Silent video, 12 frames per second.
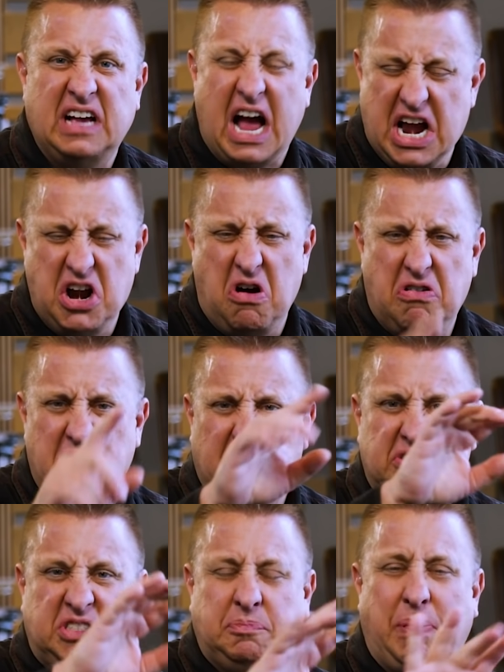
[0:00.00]
I know
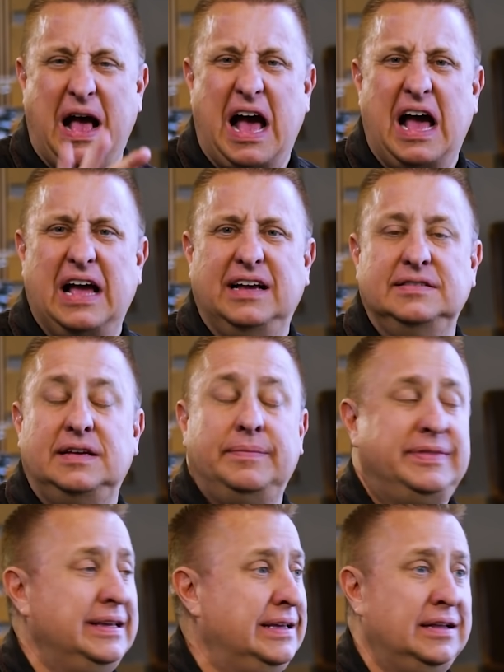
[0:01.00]
you're spies!"
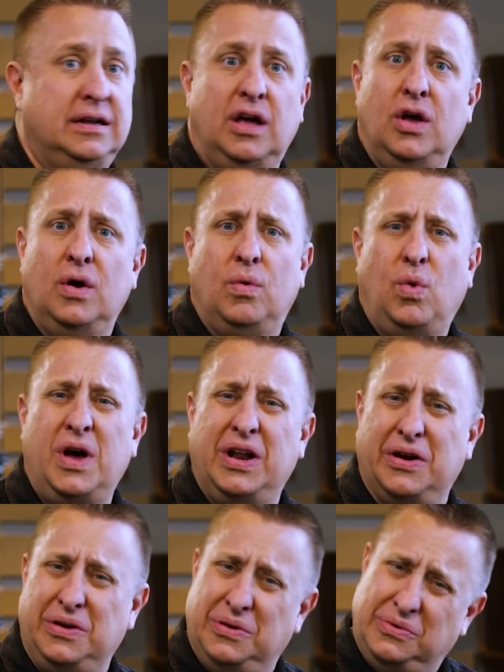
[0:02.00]
I'm thinking, what
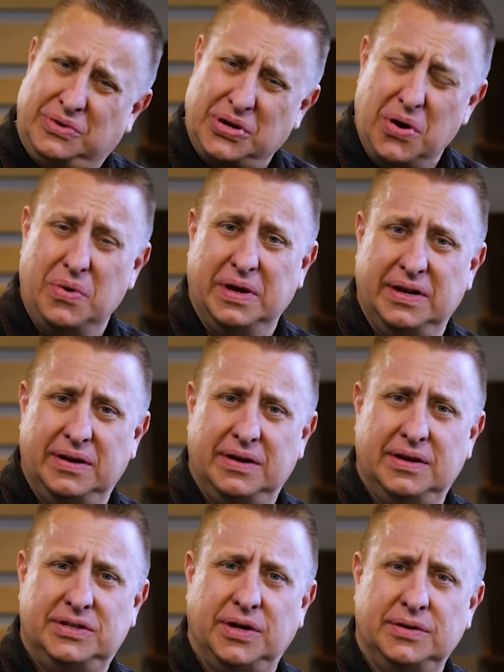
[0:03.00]
are you doing,
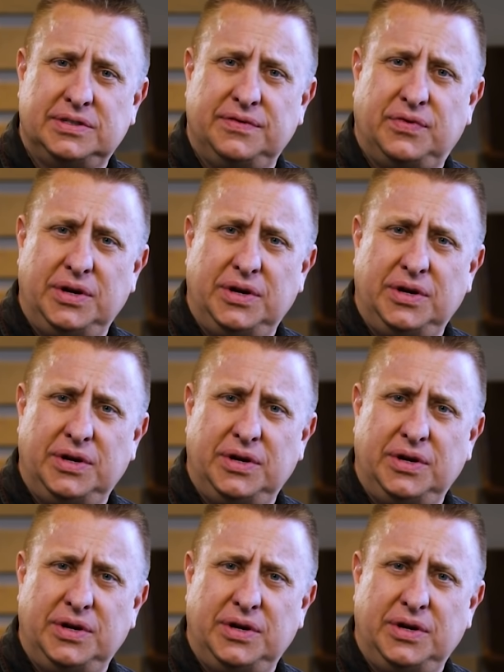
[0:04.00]
Joseph?